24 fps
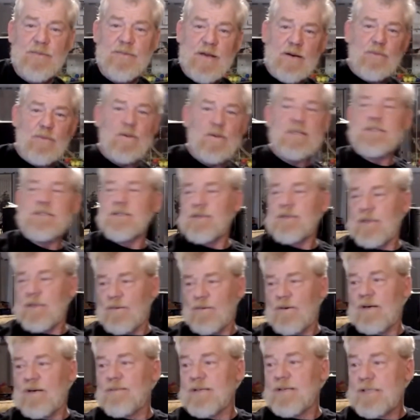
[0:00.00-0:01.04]
And once you know
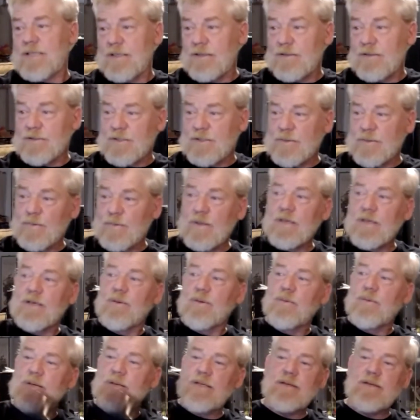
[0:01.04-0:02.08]
what materials you're
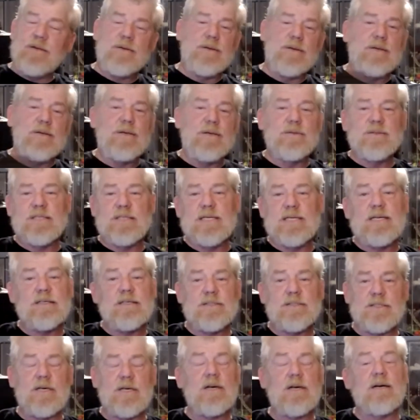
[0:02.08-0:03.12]
working with, you can use their
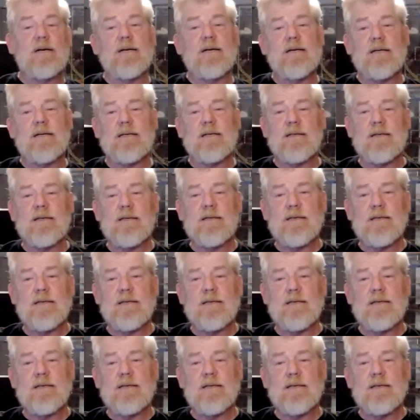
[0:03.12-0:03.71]
chart